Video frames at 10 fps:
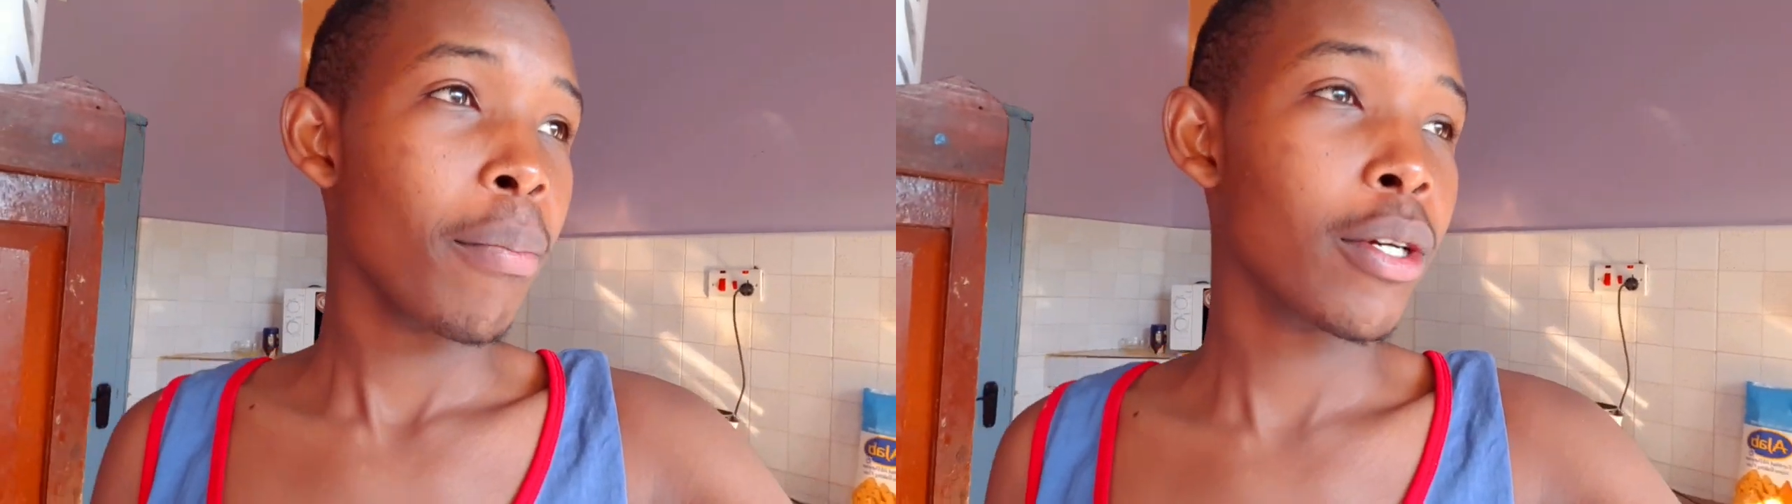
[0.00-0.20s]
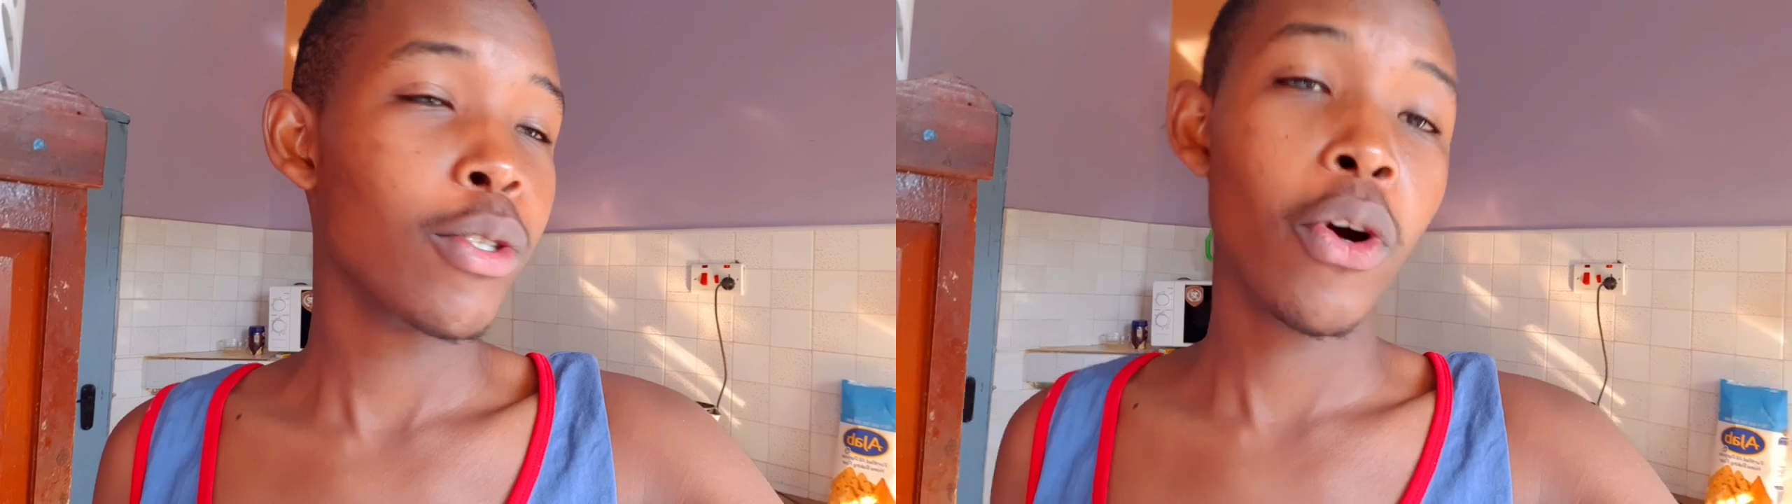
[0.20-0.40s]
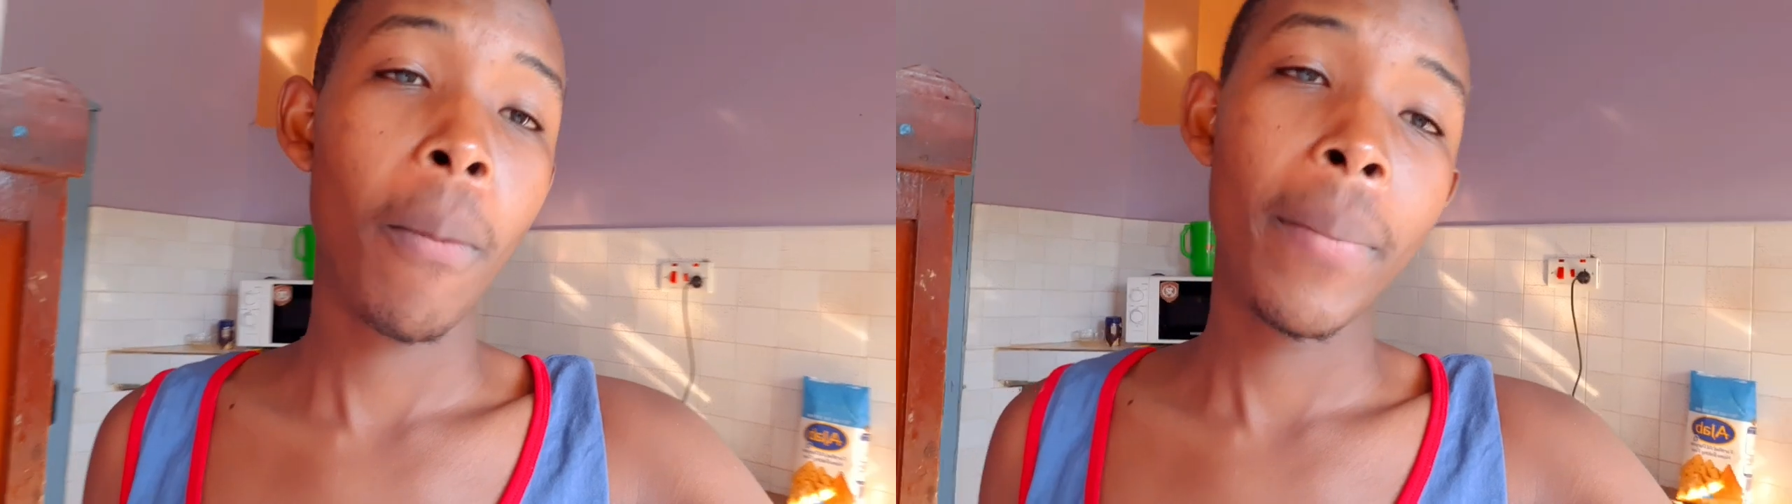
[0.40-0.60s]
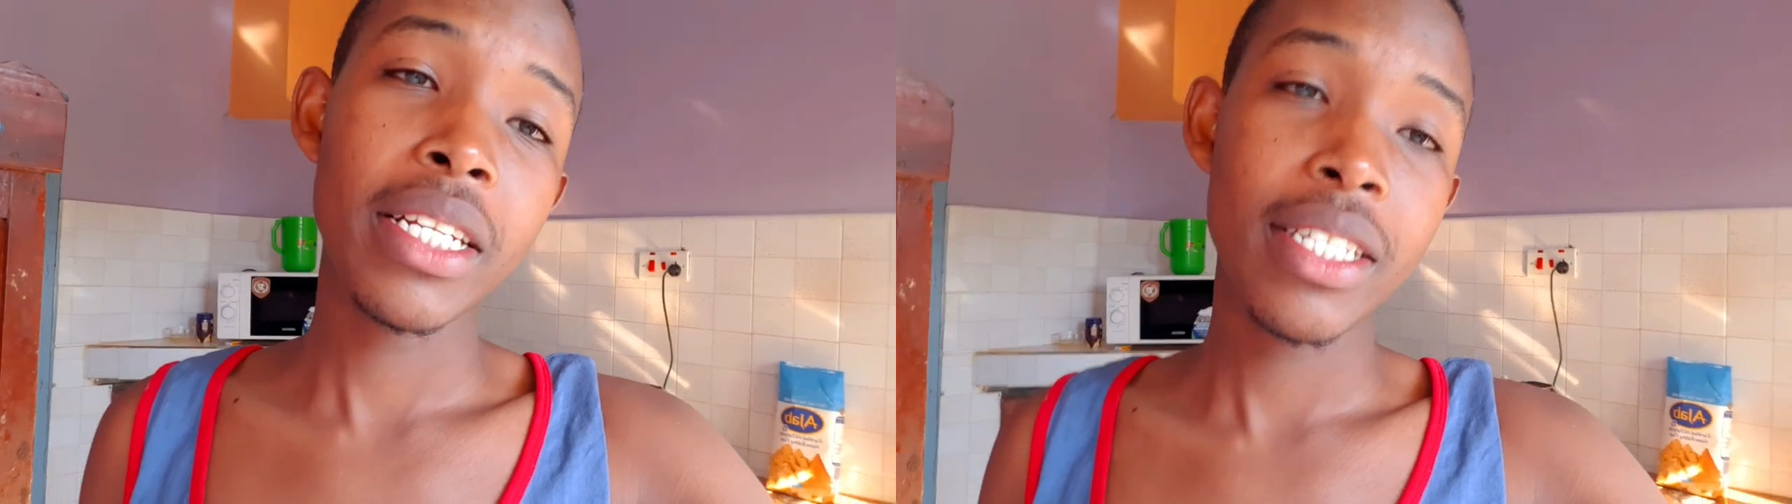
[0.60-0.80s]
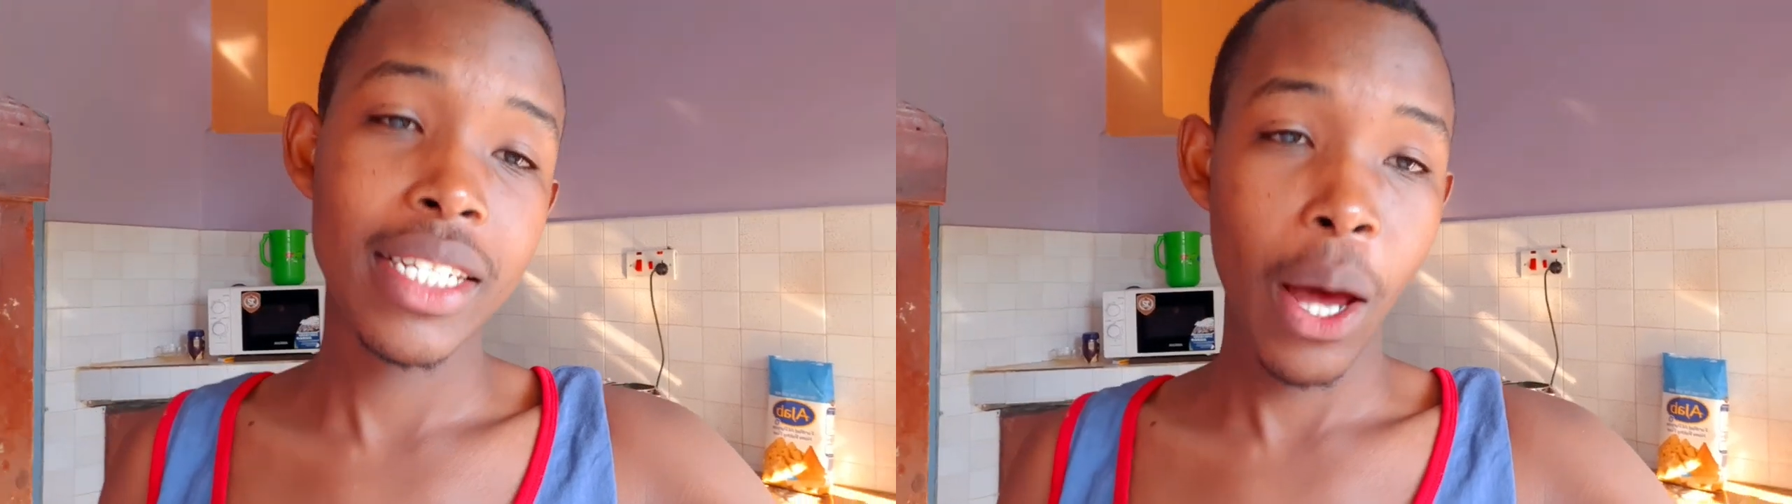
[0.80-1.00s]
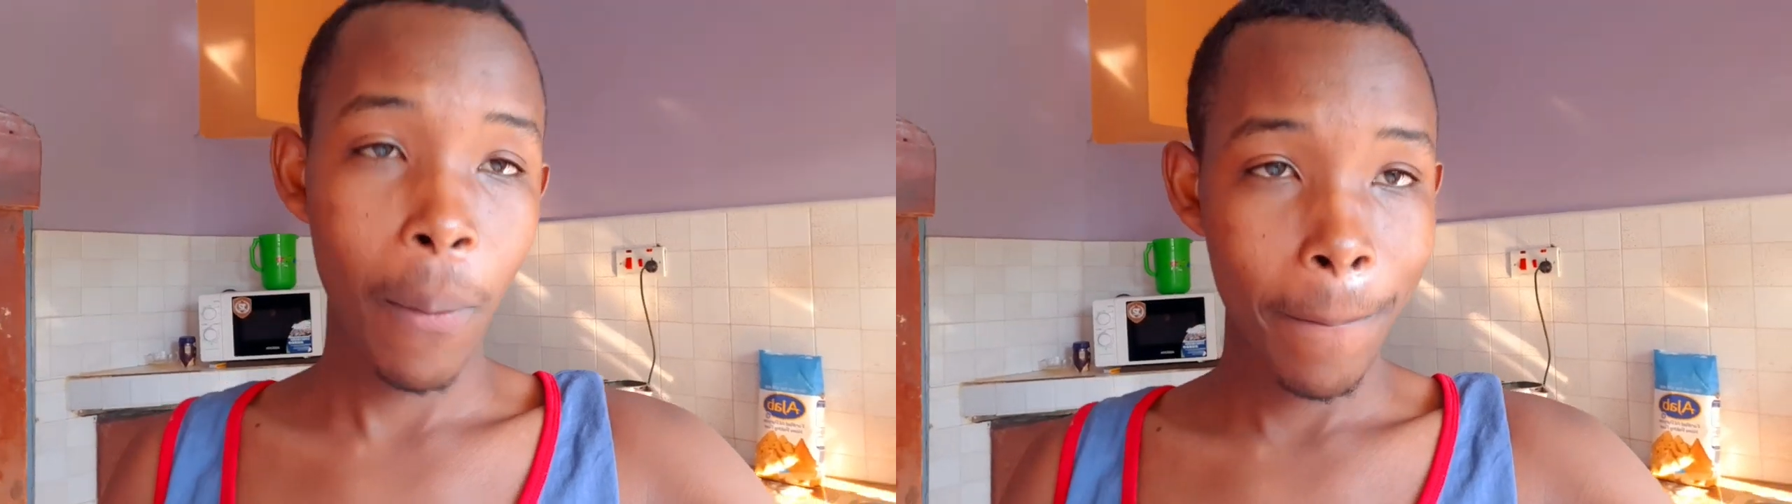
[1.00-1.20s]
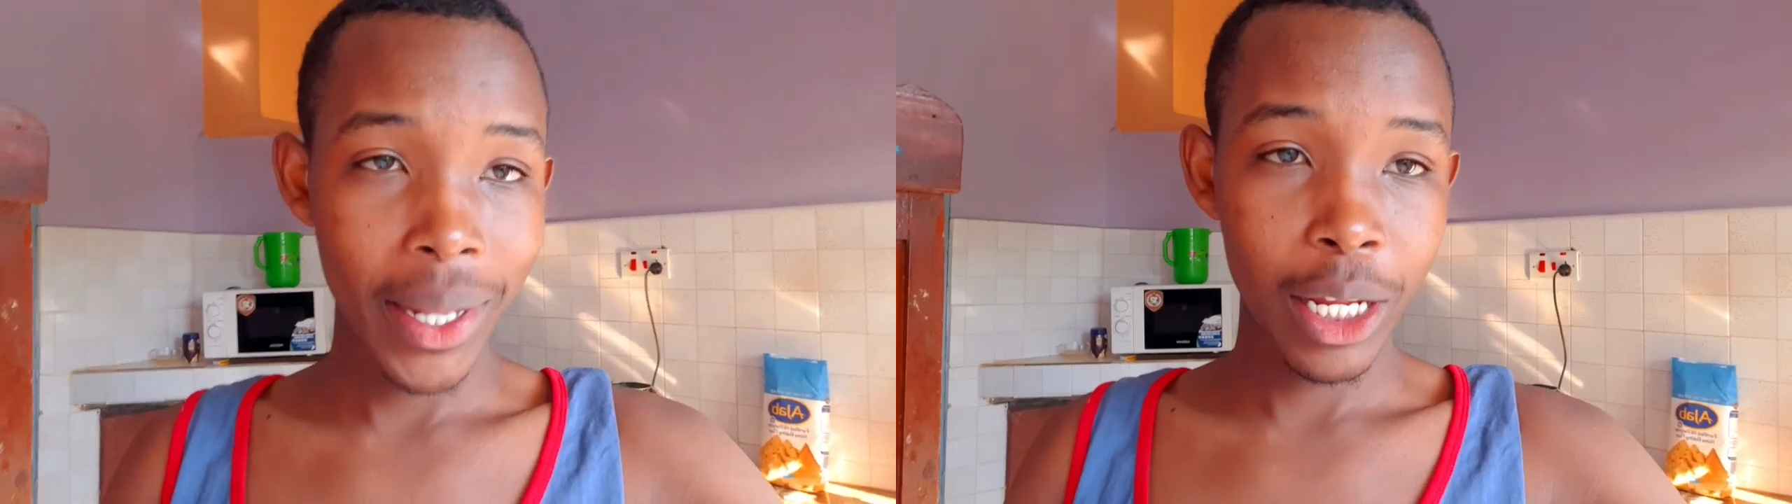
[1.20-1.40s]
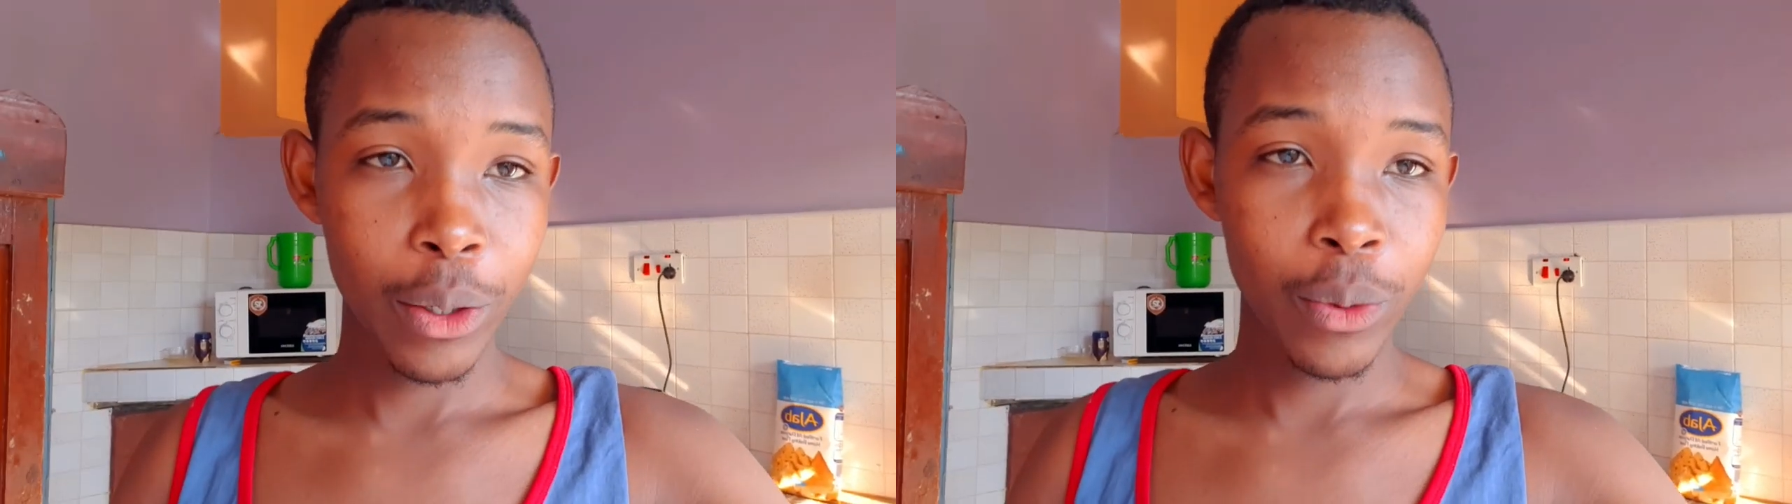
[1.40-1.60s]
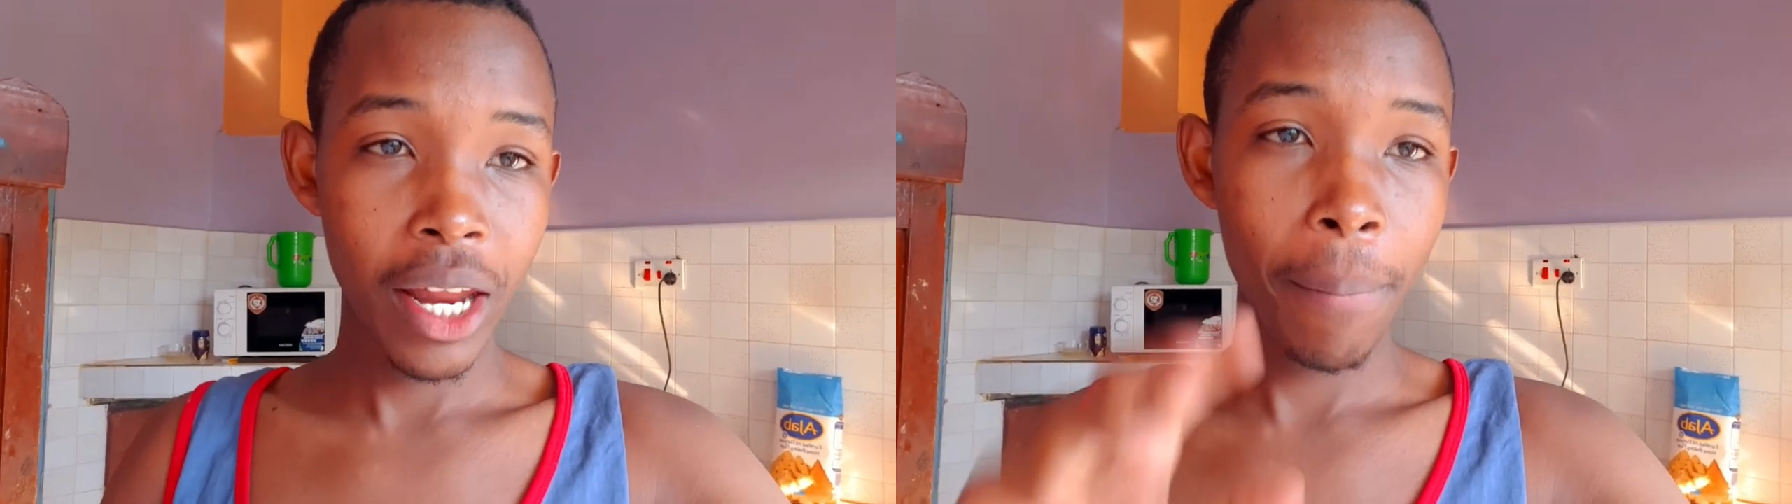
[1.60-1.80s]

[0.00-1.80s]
make sure you comment down below.